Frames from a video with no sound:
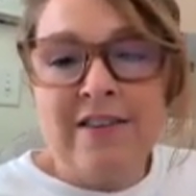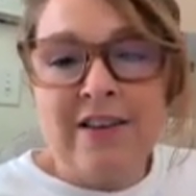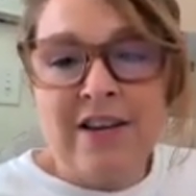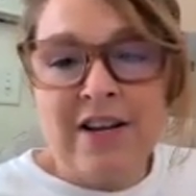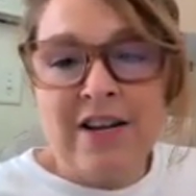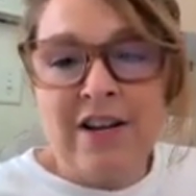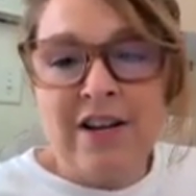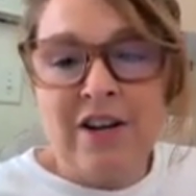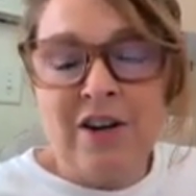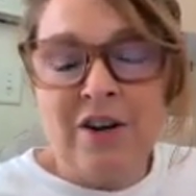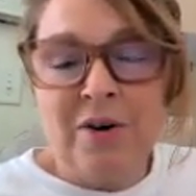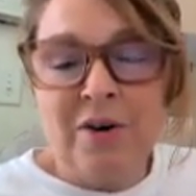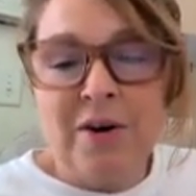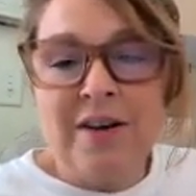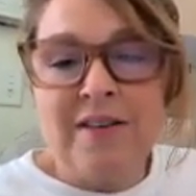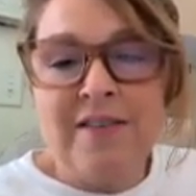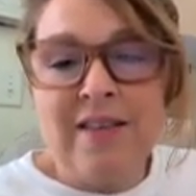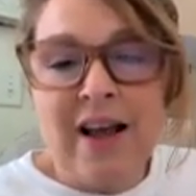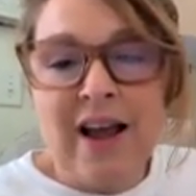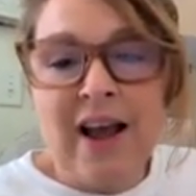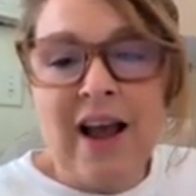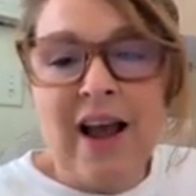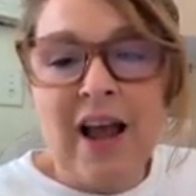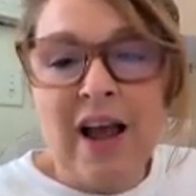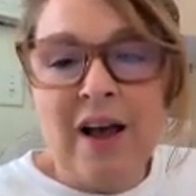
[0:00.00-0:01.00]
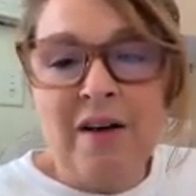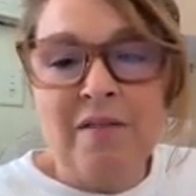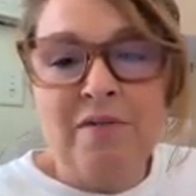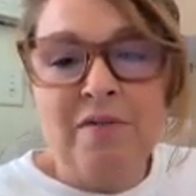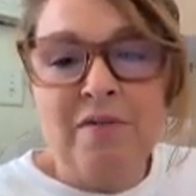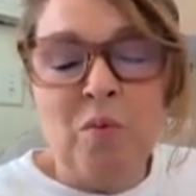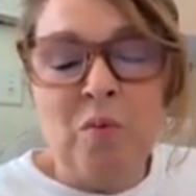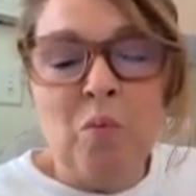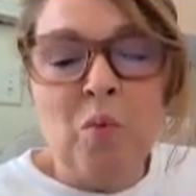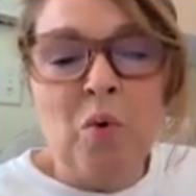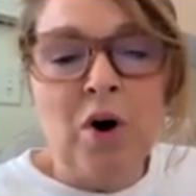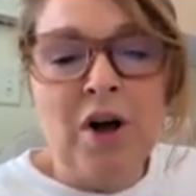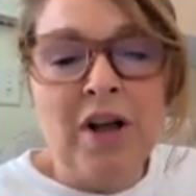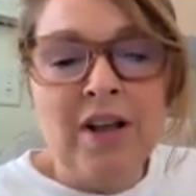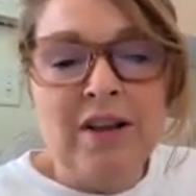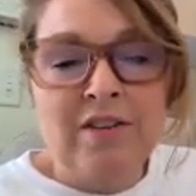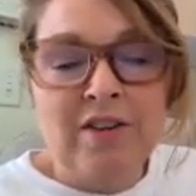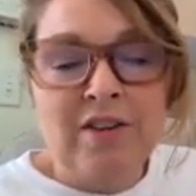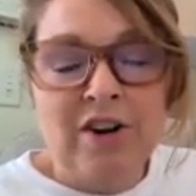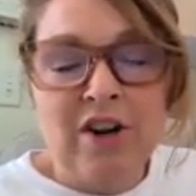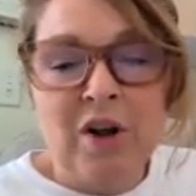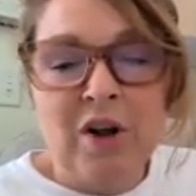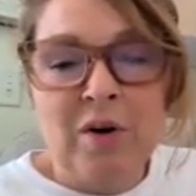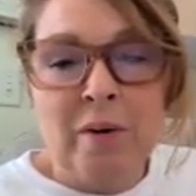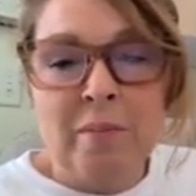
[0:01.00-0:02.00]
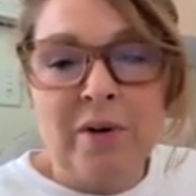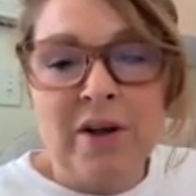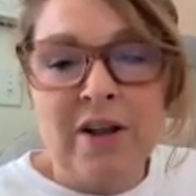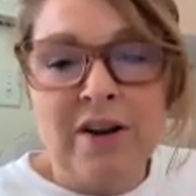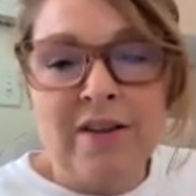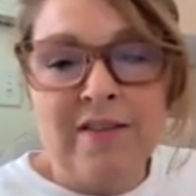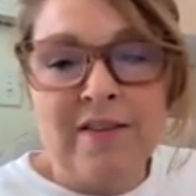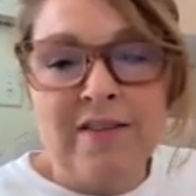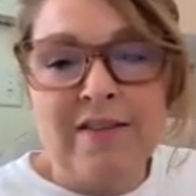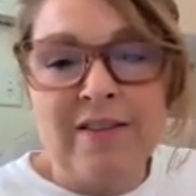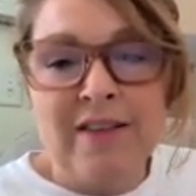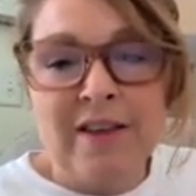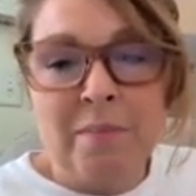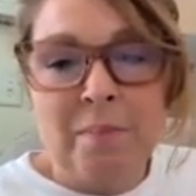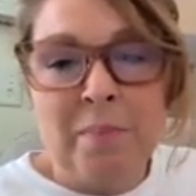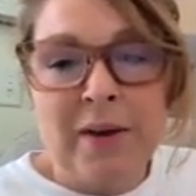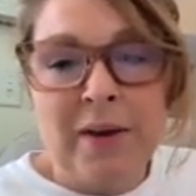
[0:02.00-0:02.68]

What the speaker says: to do because I have one to do I'm going to slip